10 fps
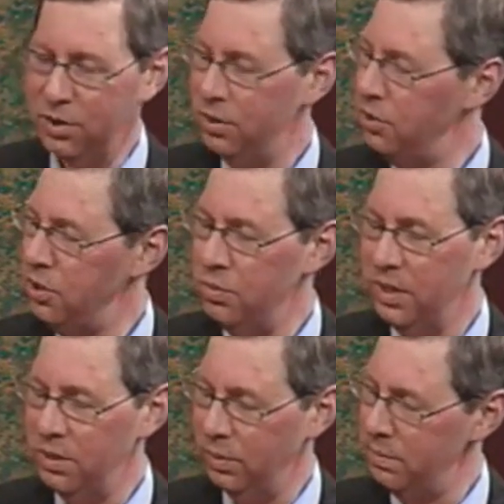Do you
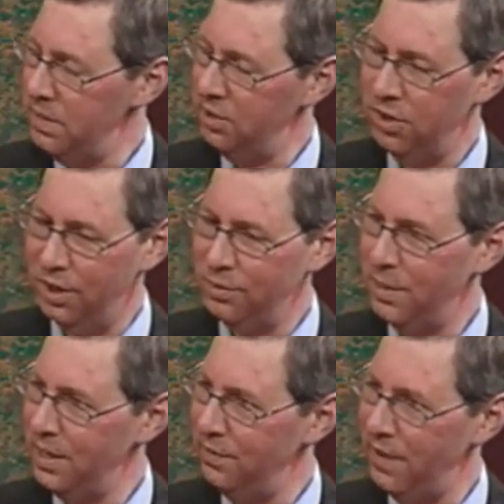deal with mid-sized
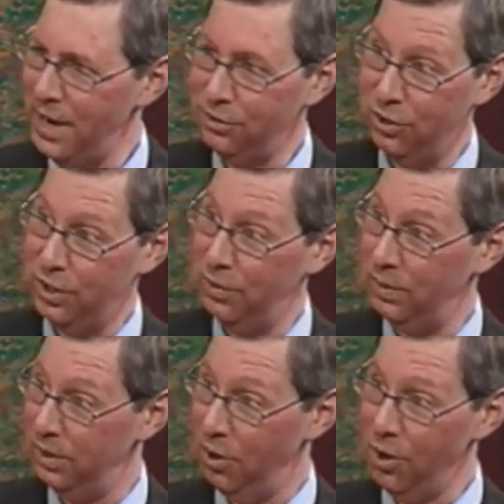manufacturers, do you deal with
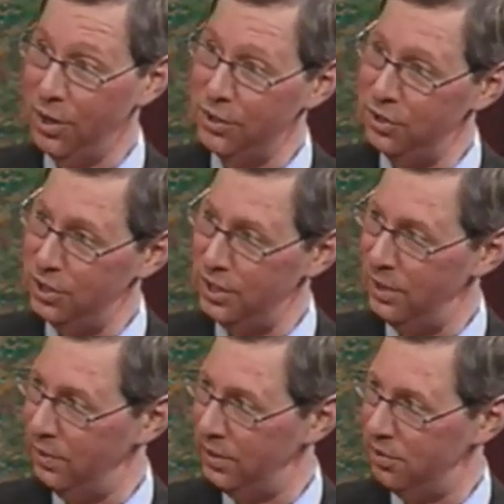large, do you deal
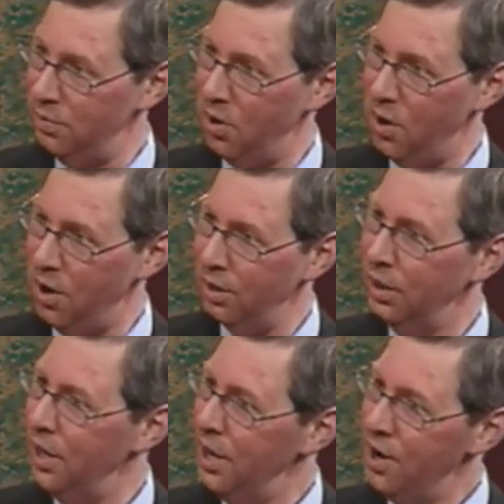with small,
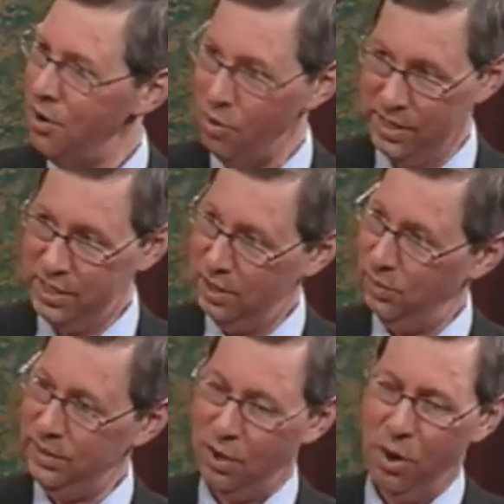or do you deal
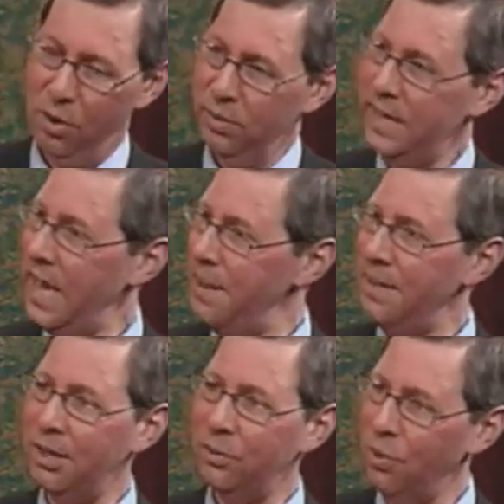with the whole gamut
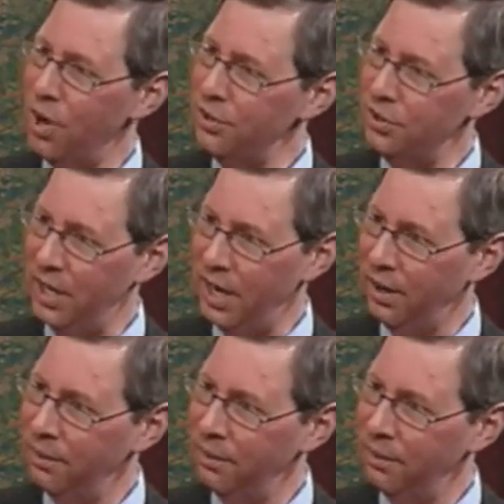across there?